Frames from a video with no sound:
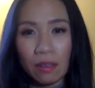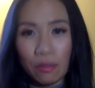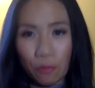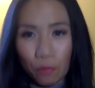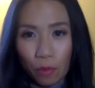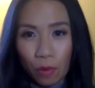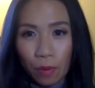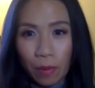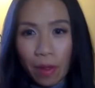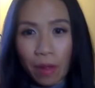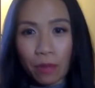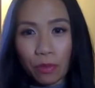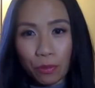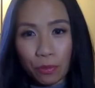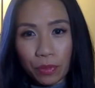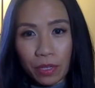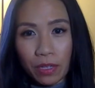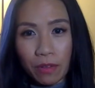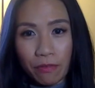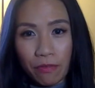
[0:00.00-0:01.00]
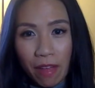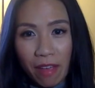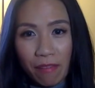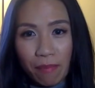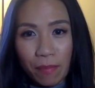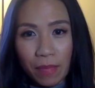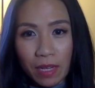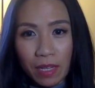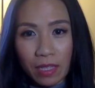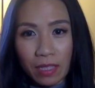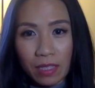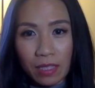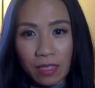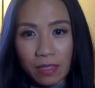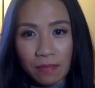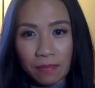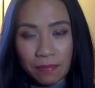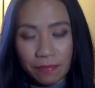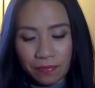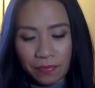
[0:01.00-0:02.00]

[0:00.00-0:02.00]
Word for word: for about three to five minutes.